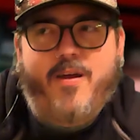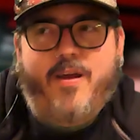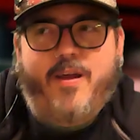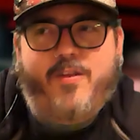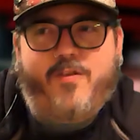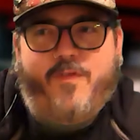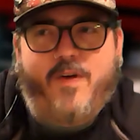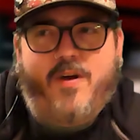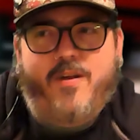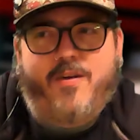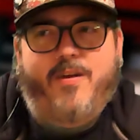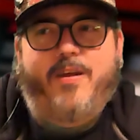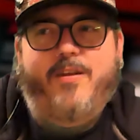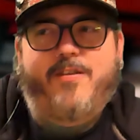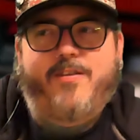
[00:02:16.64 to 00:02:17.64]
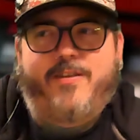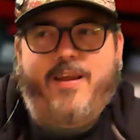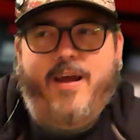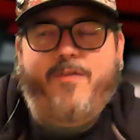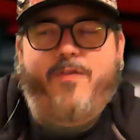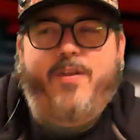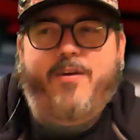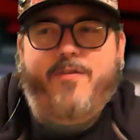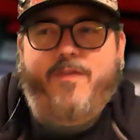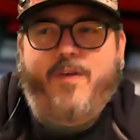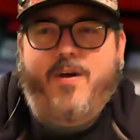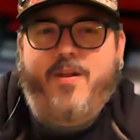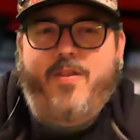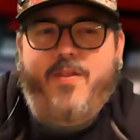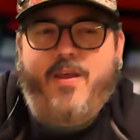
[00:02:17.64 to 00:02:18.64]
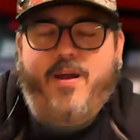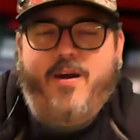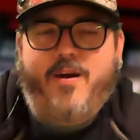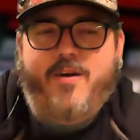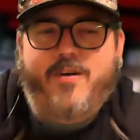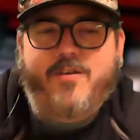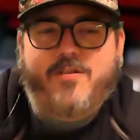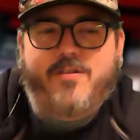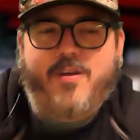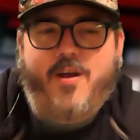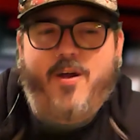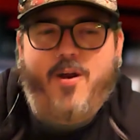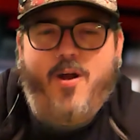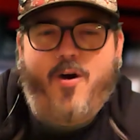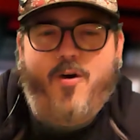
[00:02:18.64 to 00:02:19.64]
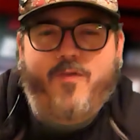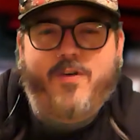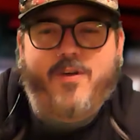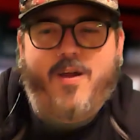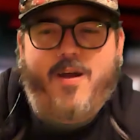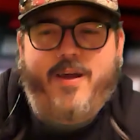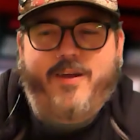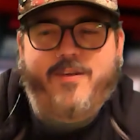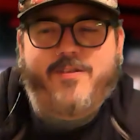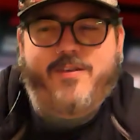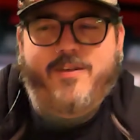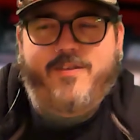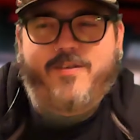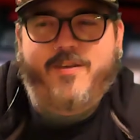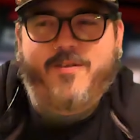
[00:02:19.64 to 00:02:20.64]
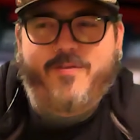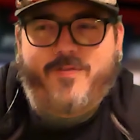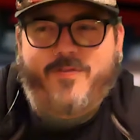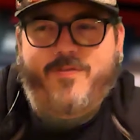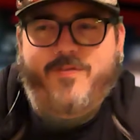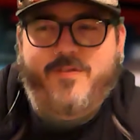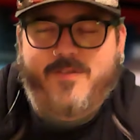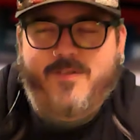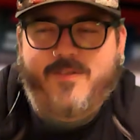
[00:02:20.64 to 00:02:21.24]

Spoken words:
it's fun. It's definitely fun. There's an overlying sense of